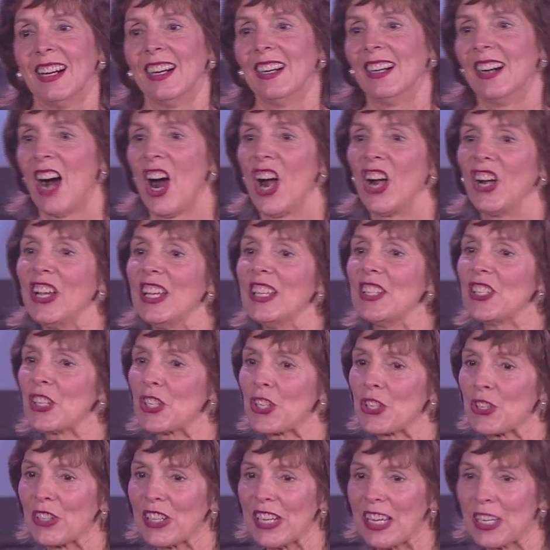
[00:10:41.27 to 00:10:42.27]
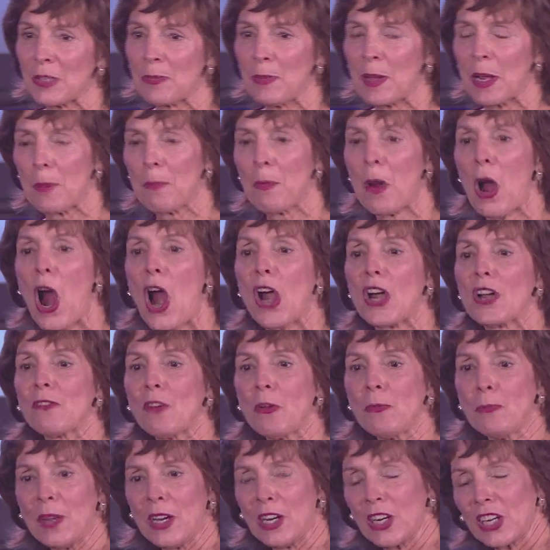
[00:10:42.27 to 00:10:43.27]
Our industry has been a part of
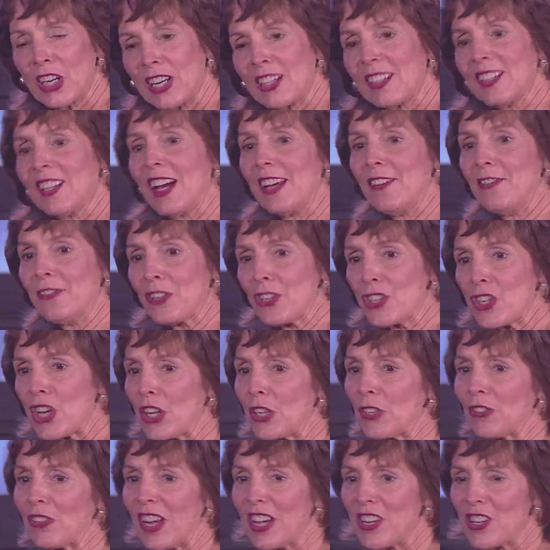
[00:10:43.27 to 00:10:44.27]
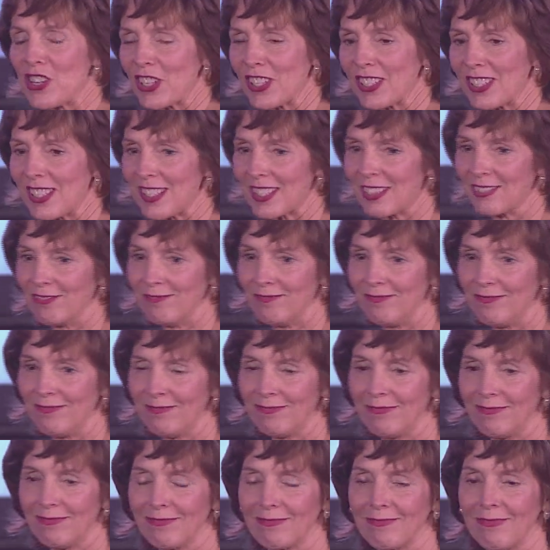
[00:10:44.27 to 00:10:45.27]
American life for generations.
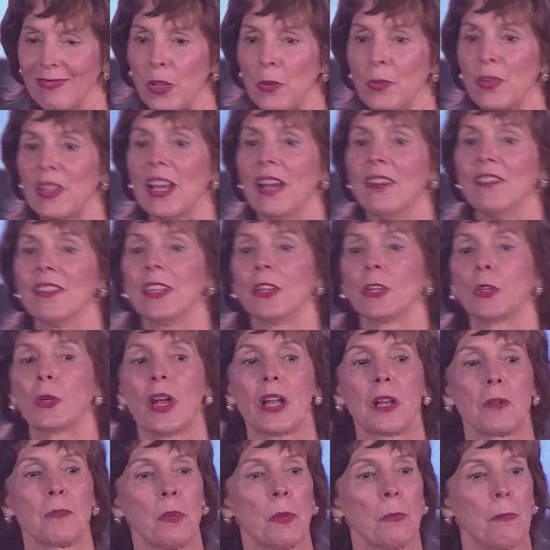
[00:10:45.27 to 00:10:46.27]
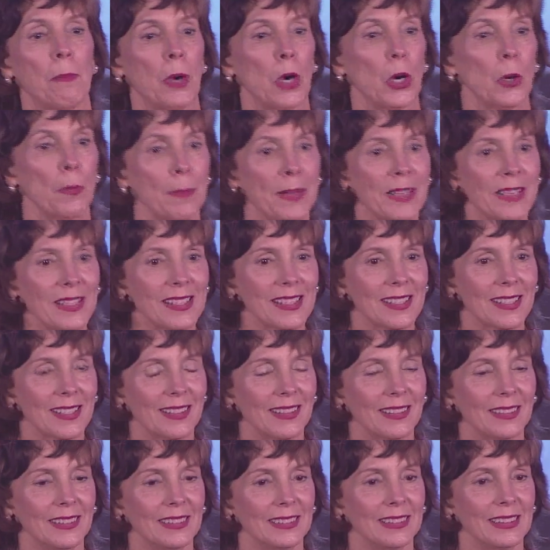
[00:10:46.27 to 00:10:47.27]
We have an incredible purpose,
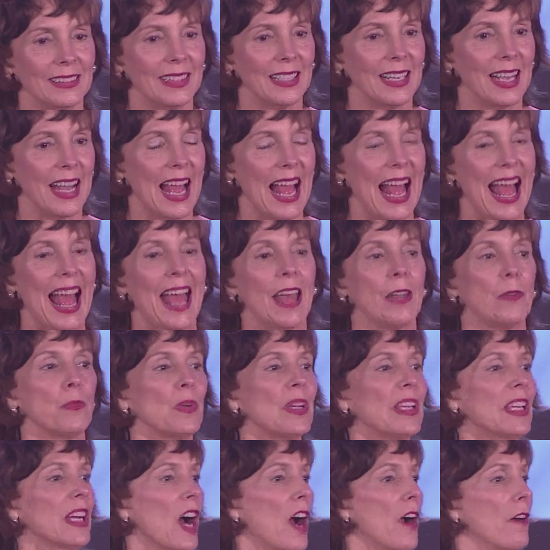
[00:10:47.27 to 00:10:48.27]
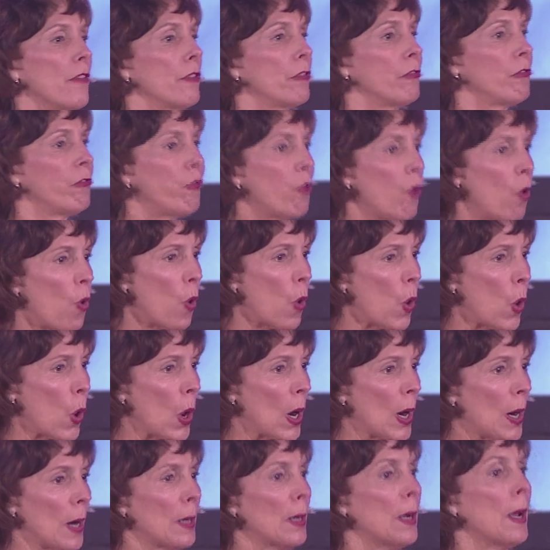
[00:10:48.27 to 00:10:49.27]
and we are
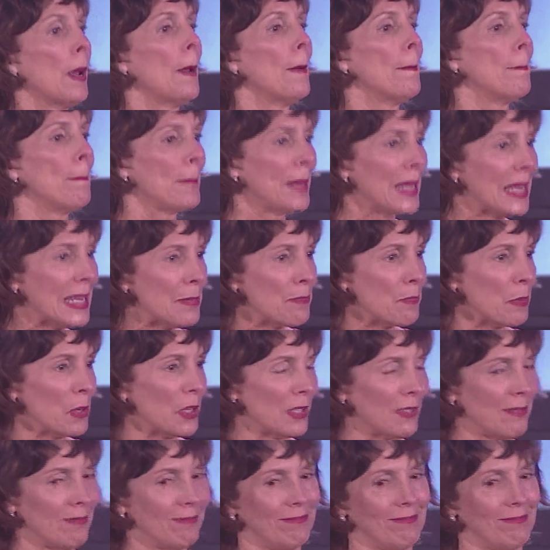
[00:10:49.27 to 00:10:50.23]
for people.